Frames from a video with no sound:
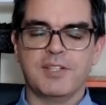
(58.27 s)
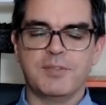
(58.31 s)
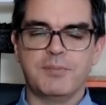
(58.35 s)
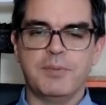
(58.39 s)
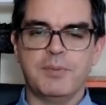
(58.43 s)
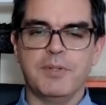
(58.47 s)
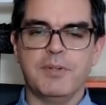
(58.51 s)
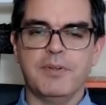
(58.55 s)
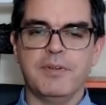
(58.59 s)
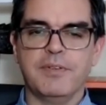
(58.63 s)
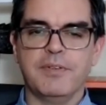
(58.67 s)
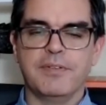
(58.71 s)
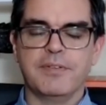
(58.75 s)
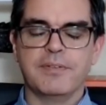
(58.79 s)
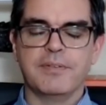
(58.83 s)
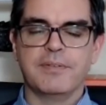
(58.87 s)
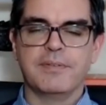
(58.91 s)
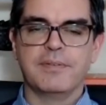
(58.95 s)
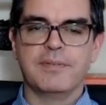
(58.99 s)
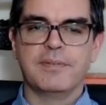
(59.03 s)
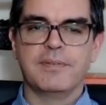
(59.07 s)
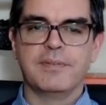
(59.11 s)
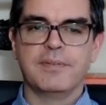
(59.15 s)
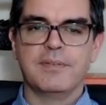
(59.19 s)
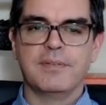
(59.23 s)

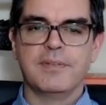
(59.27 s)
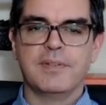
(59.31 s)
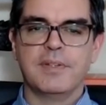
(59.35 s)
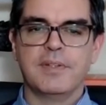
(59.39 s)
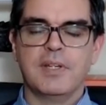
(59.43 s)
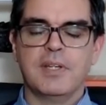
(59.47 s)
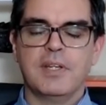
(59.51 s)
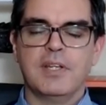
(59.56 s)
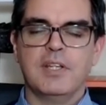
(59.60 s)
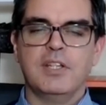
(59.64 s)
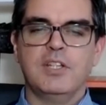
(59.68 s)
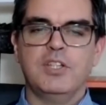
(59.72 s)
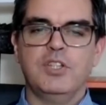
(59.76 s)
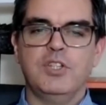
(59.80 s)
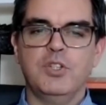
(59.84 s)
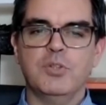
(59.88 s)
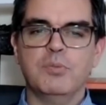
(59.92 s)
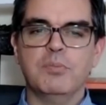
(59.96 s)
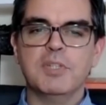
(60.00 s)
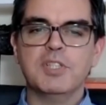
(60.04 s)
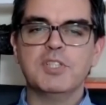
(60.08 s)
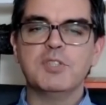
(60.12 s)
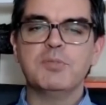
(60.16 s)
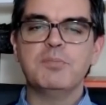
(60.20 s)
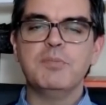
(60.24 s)
experience.
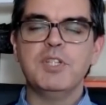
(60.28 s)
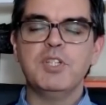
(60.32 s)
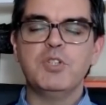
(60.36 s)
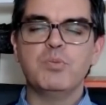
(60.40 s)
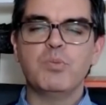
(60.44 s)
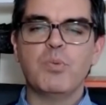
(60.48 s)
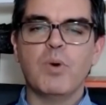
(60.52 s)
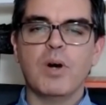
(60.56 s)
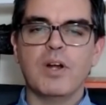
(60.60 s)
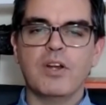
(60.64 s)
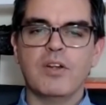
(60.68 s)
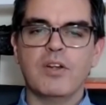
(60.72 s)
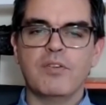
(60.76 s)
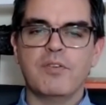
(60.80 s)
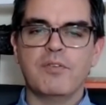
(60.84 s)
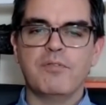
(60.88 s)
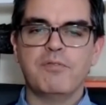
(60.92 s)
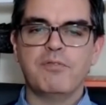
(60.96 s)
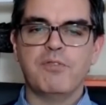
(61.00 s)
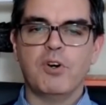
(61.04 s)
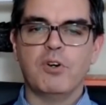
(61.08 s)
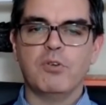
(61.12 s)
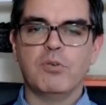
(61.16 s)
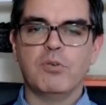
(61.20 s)
You must meet one of the